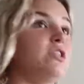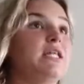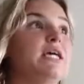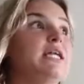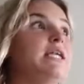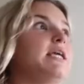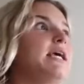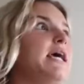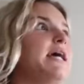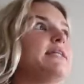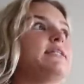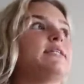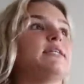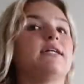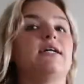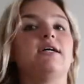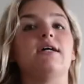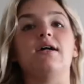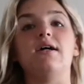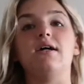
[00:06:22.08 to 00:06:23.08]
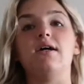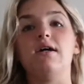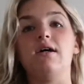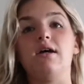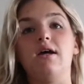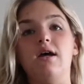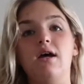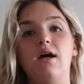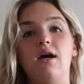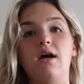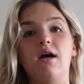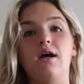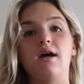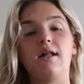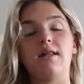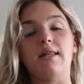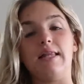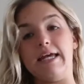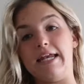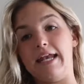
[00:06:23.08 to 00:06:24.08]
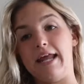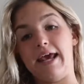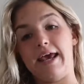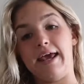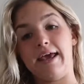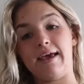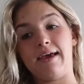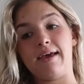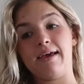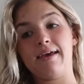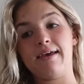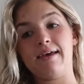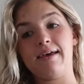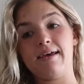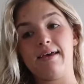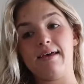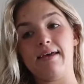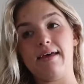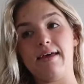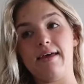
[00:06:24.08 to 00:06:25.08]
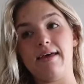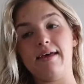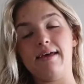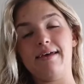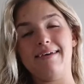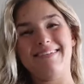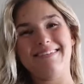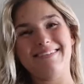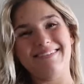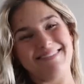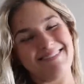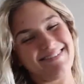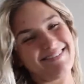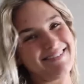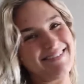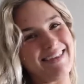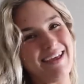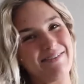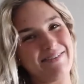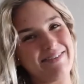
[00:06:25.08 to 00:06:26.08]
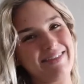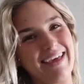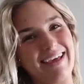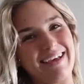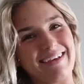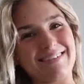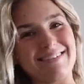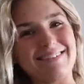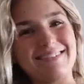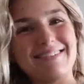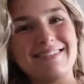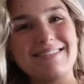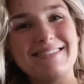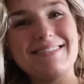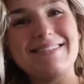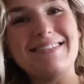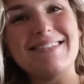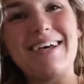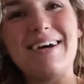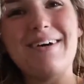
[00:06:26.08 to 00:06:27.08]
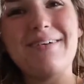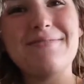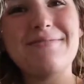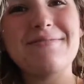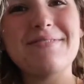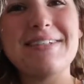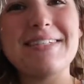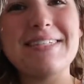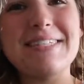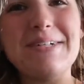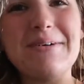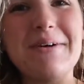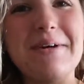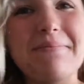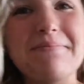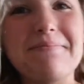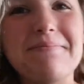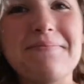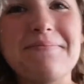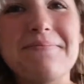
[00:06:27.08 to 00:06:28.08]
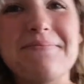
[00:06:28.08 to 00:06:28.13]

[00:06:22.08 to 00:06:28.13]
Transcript: and then get to cleaning everything. So, let's do it.